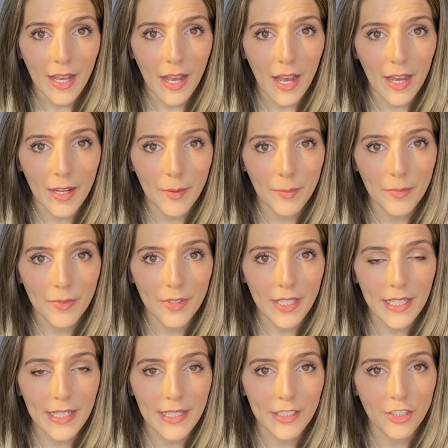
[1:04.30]
um,
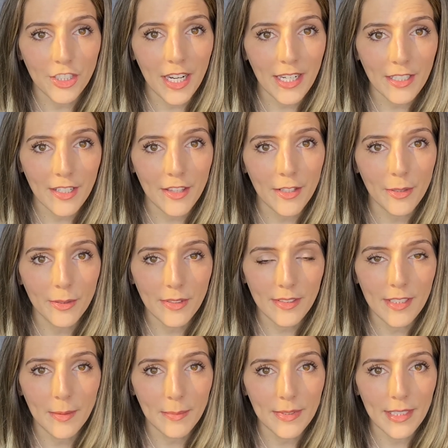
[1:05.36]
then inject those
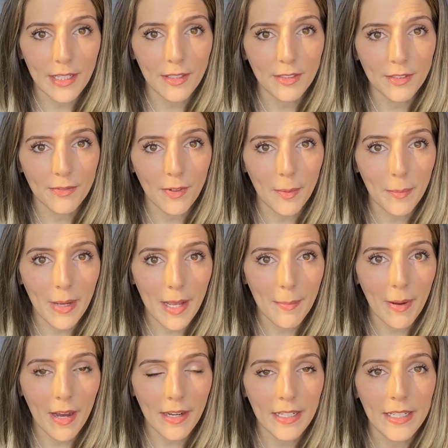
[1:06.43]
stem cells from my
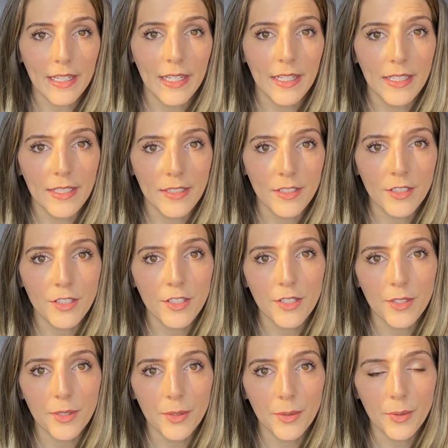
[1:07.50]
body
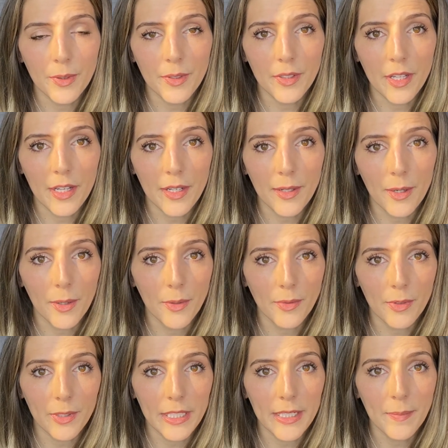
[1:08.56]
into the
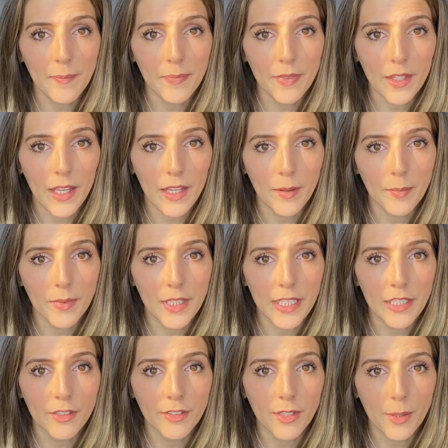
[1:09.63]
ovary. Um, they
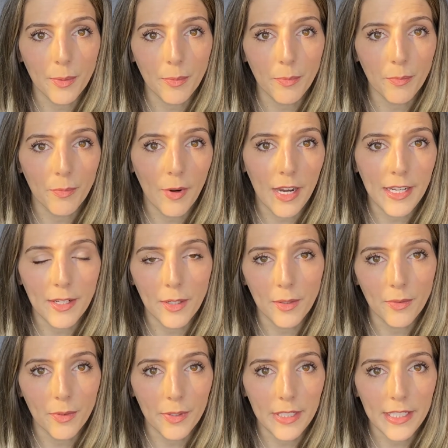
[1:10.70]
use the right
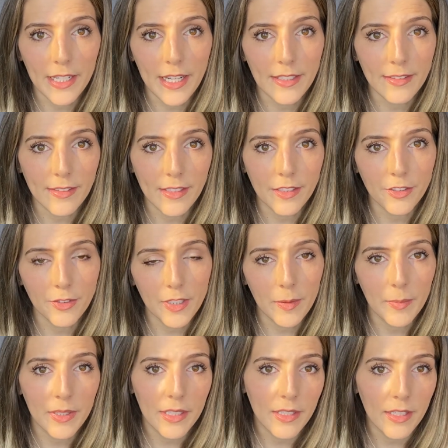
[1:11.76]
ovary as the
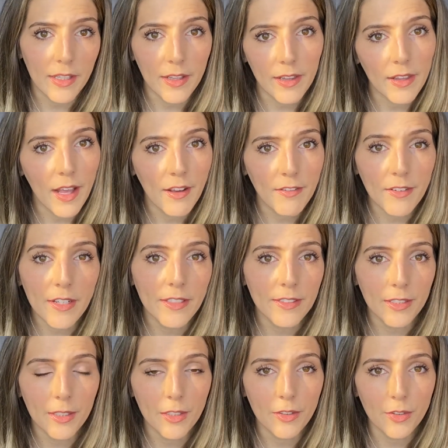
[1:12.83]
treatment and then the left as a
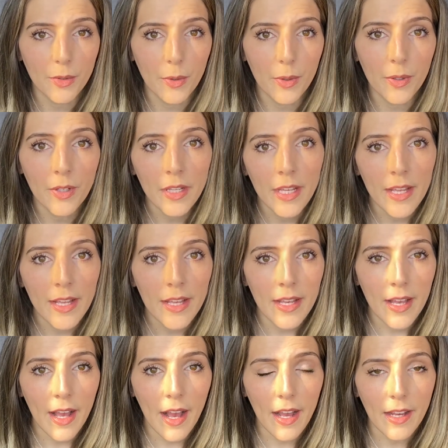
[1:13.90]
control
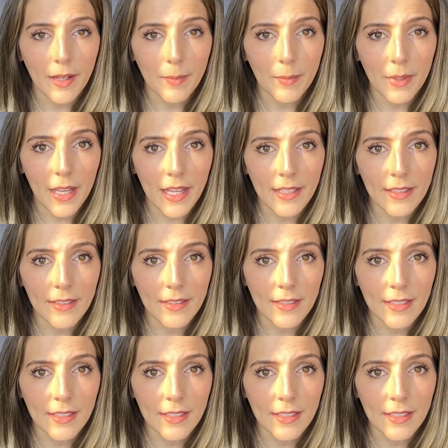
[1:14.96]
um, and